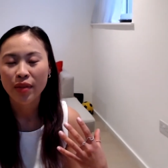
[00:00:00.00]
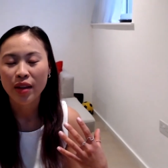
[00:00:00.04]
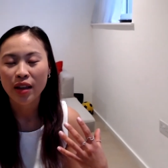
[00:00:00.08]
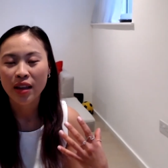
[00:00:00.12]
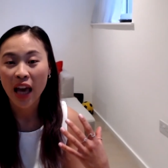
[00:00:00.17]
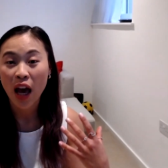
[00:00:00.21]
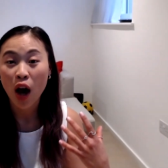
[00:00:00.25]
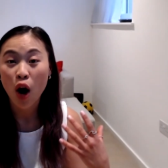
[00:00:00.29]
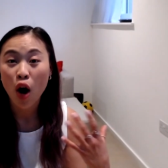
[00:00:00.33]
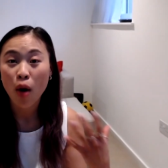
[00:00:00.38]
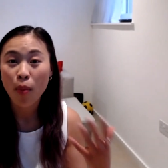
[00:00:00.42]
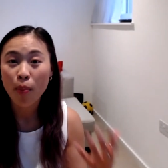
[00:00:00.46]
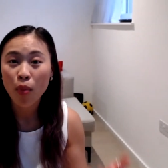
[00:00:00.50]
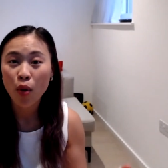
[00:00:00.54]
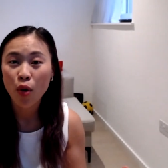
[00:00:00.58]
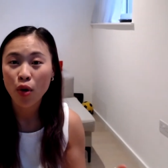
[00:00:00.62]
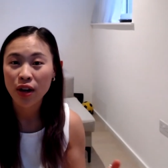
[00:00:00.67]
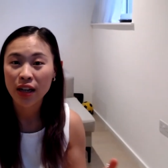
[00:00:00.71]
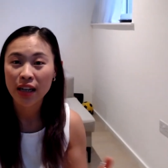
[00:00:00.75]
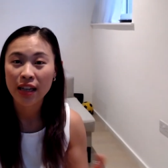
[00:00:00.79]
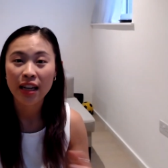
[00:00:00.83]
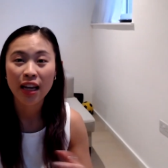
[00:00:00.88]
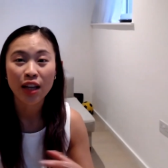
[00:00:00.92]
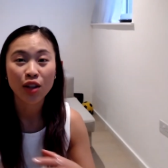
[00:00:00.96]
get
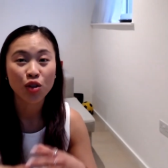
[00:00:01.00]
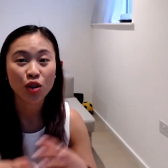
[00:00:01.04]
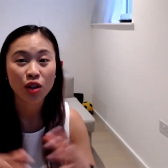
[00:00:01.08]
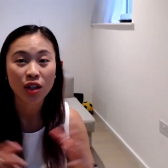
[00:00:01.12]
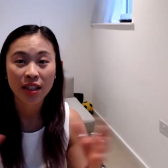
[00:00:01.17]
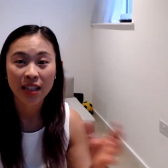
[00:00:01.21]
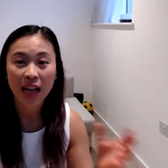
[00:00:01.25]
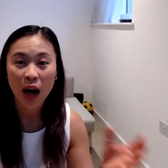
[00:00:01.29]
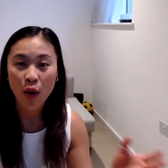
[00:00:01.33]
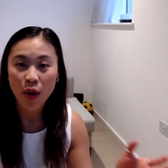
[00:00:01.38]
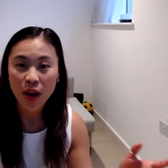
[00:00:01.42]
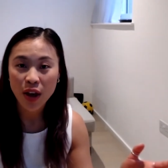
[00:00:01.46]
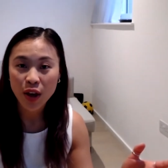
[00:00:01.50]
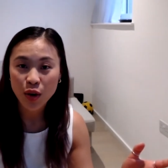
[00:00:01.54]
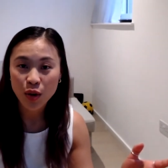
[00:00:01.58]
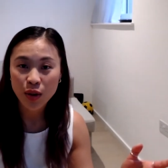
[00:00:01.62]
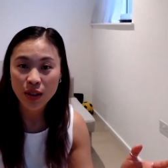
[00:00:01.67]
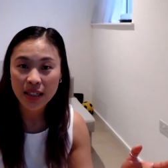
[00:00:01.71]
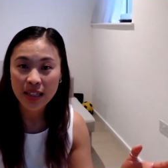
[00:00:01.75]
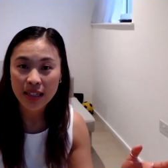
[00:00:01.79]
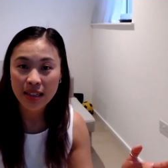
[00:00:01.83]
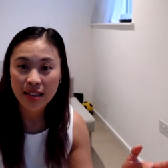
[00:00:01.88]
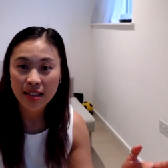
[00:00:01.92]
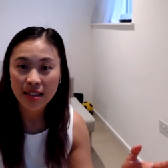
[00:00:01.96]
onboarded into the DAO
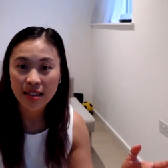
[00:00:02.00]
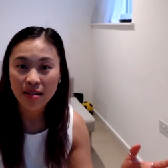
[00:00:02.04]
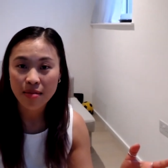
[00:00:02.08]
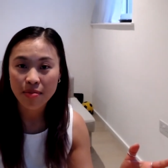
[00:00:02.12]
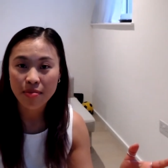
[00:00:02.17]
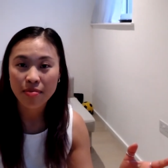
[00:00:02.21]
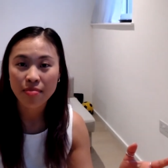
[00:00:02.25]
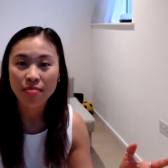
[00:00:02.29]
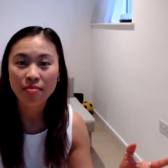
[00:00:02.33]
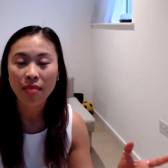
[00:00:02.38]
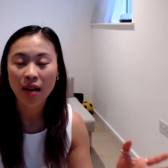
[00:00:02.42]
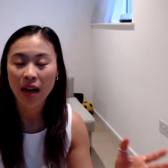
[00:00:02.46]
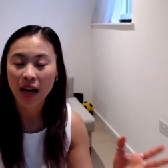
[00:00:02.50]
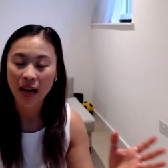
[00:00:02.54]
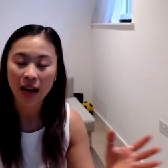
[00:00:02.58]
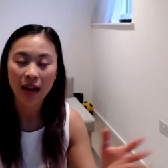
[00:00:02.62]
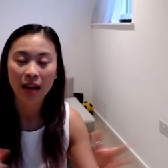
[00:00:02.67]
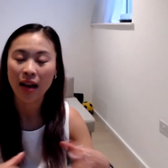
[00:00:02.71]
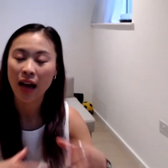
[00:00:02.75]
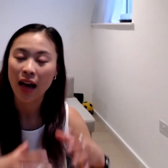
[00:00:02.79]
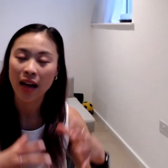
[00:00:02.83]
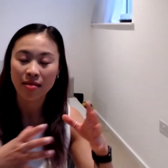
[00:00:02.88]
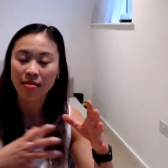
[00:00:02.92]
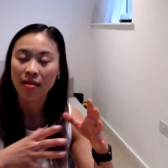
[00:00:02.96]
ecosystem
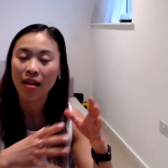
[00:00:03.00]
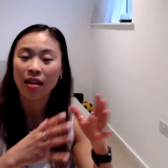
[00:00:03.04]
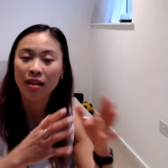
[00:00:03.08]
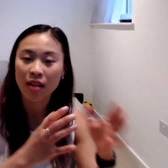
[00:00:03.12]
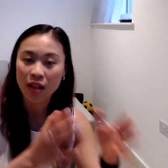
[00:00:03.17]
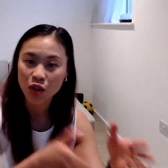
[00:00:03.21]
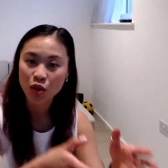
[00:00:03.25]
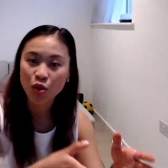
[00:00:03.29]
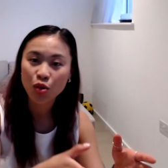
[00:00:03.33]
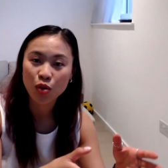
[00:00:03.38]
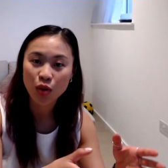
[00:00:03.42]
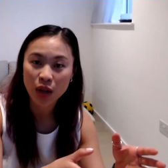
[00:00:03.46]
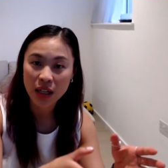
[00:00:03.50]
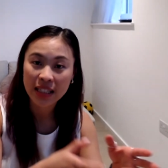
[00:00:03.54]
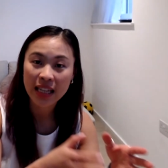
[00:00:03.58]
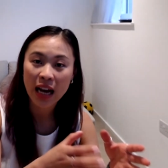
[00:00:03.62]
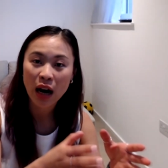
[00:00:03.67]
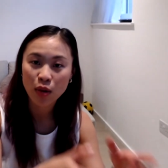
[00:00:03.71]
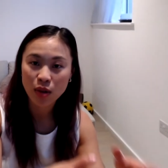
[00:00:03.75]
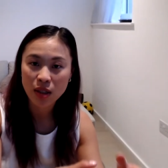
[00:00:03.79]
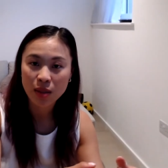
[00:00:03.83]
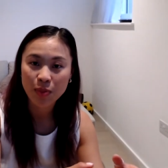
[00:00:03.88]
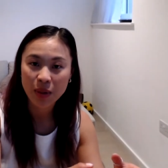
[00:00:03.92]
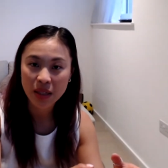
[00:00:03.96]
and into a
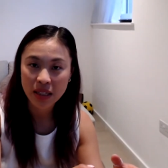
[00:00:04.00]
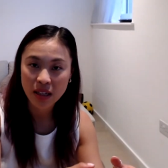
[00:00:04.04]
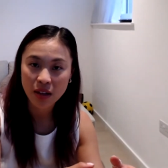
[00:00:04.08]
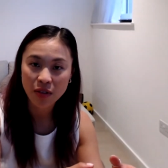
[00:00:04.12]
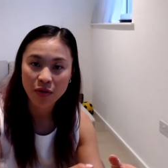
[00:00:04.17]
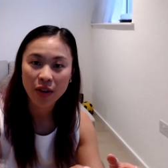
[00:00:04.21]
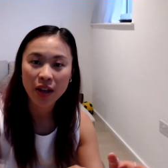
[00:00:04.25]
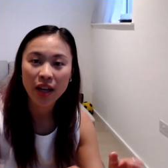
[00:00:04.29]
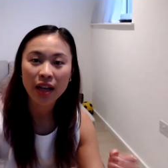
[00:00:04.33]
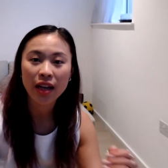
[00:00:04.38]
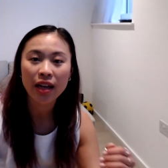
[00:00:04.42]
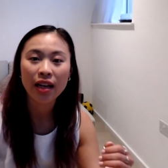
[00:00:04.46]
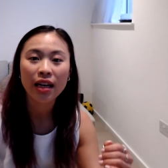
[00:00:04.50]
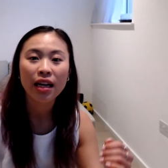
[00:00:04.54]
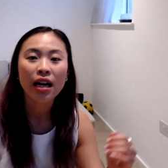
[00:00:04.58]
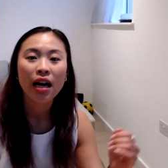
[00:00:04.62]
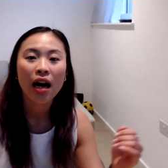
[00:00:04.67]
DAO specific,